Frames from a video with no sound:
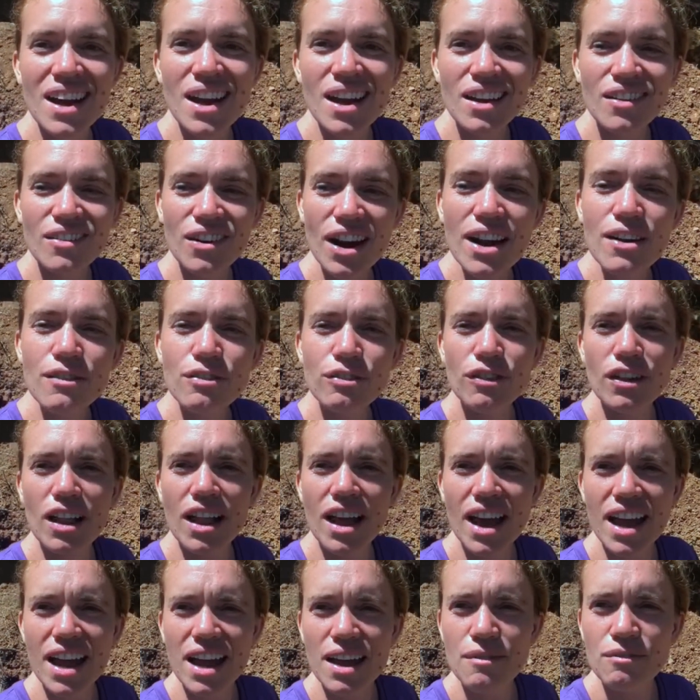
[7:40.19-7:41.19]
grateful
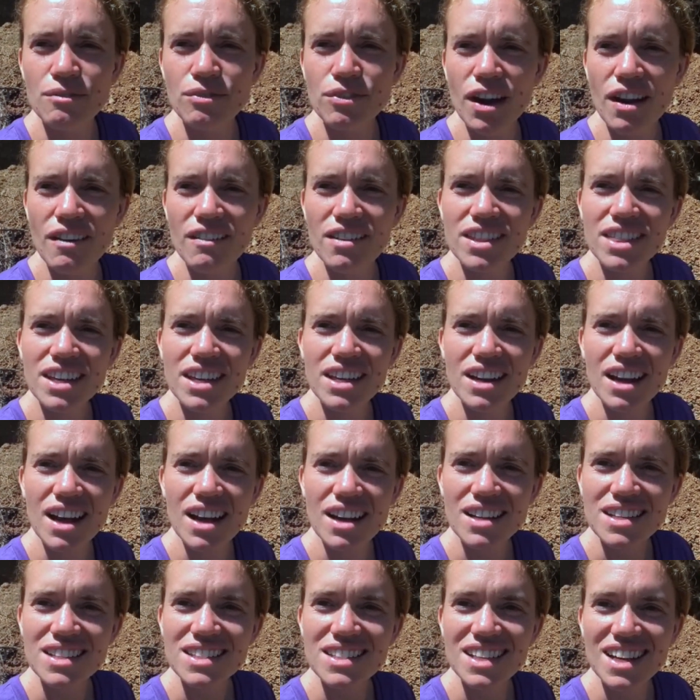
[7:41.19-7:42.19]
I am for everything God
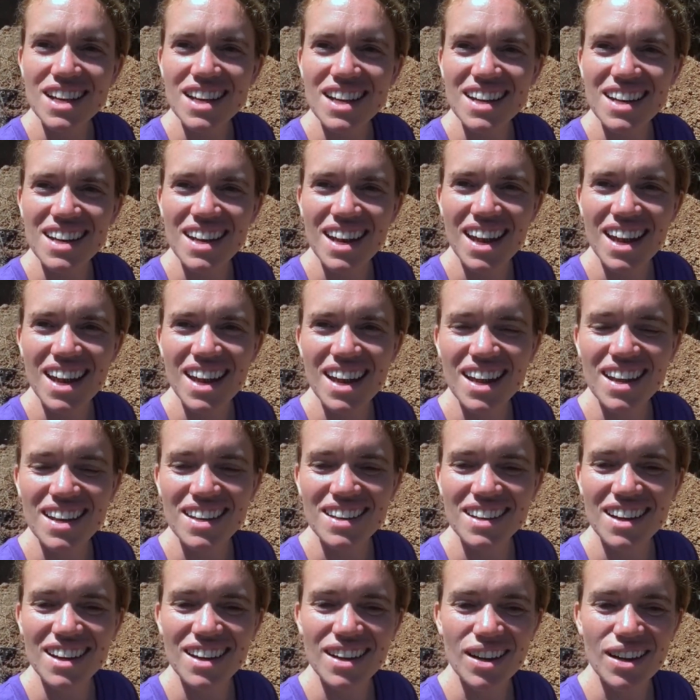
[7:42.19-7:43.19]
has done, and
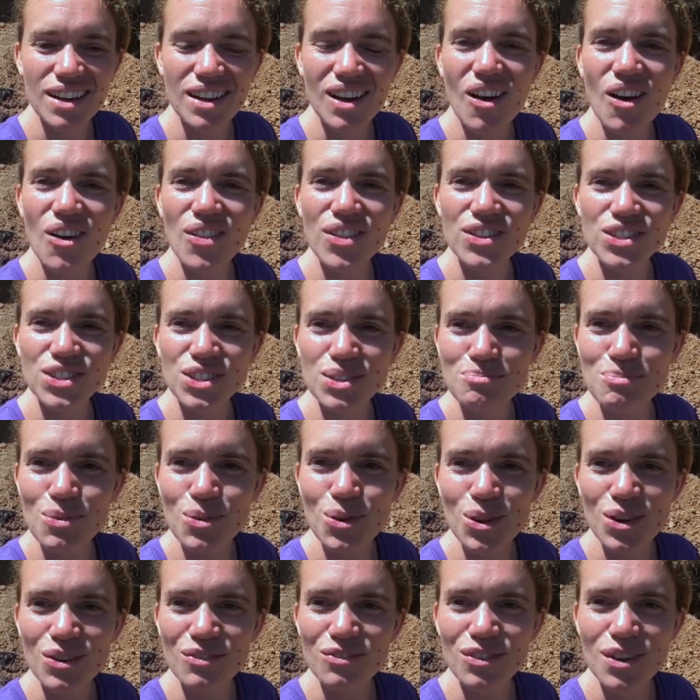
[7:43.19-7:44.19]
all the
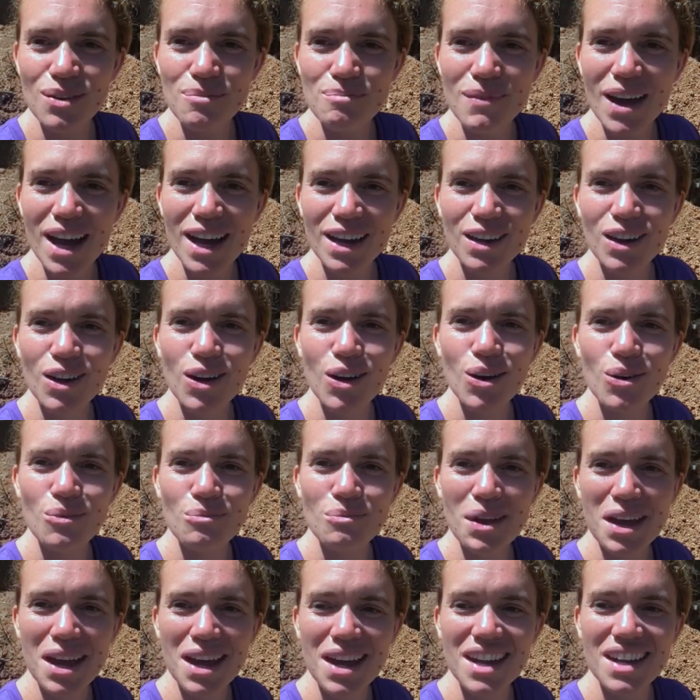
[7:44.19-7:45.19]
support from back
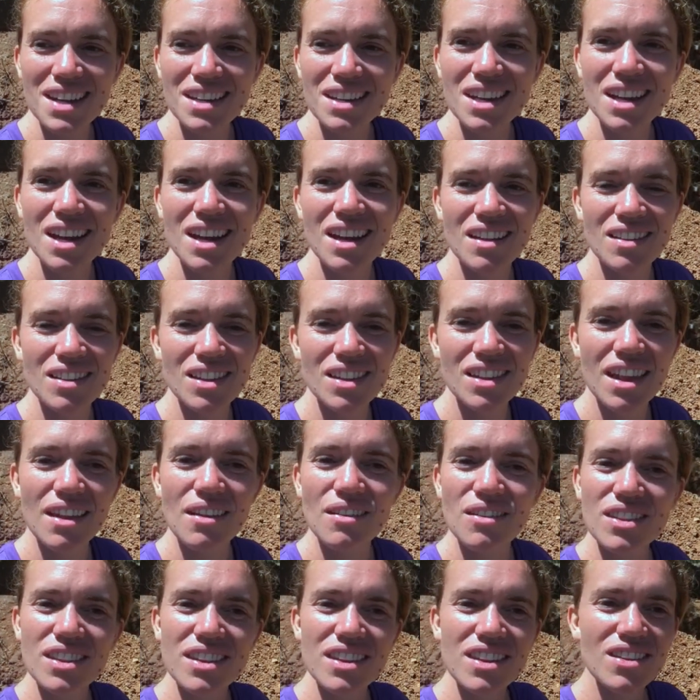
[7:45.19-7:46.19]
home. And
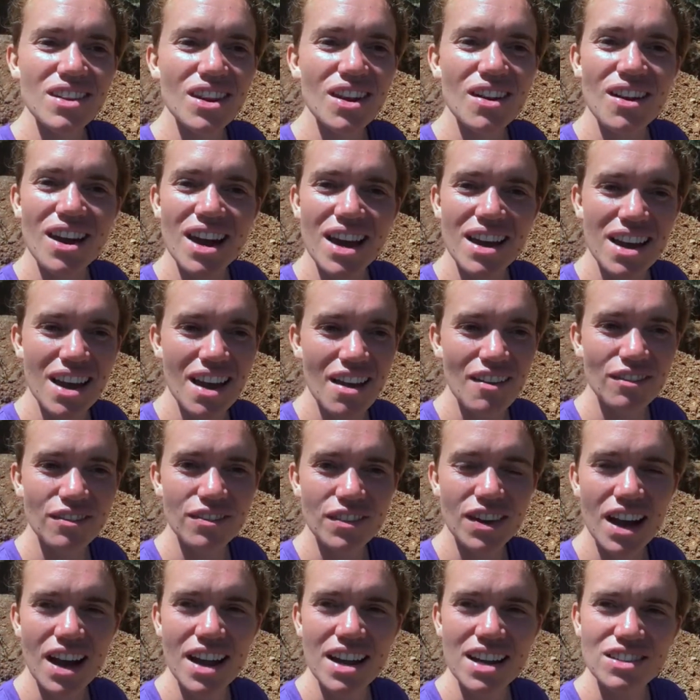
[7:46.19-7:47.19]

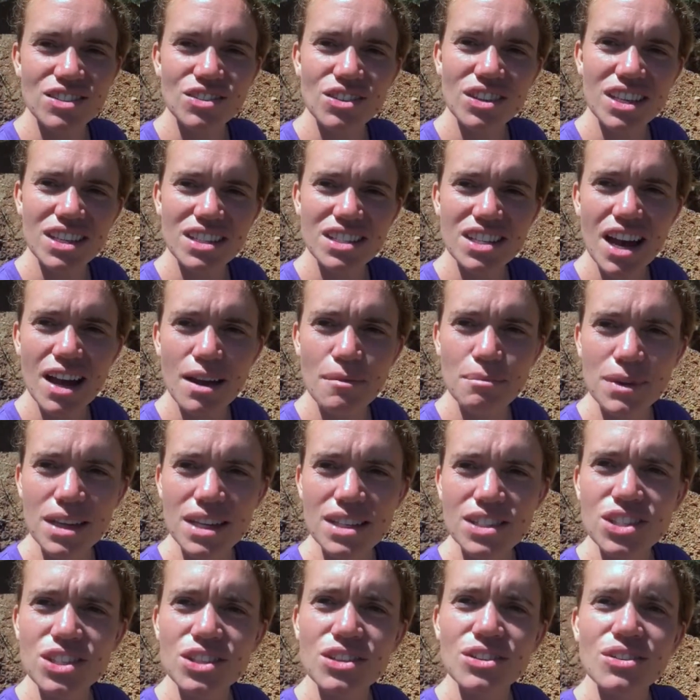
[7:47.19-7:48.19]
God has really taught me
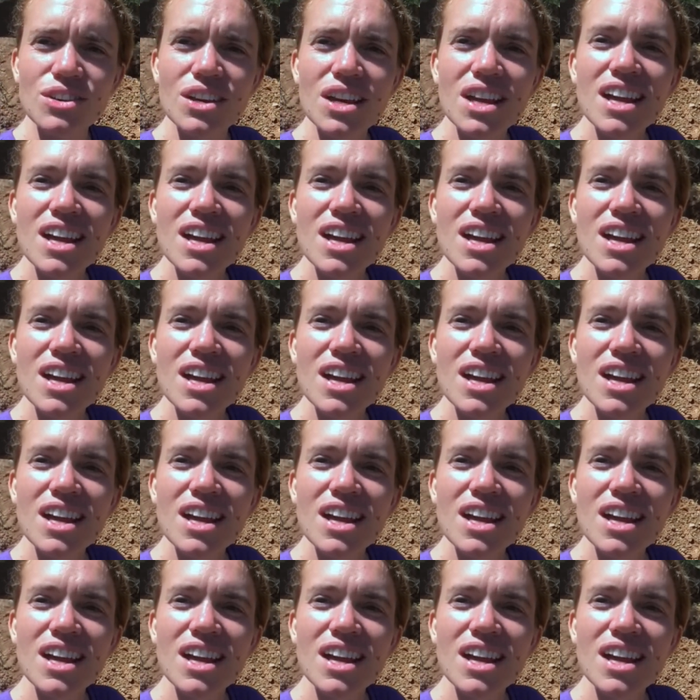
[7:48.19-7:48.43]
to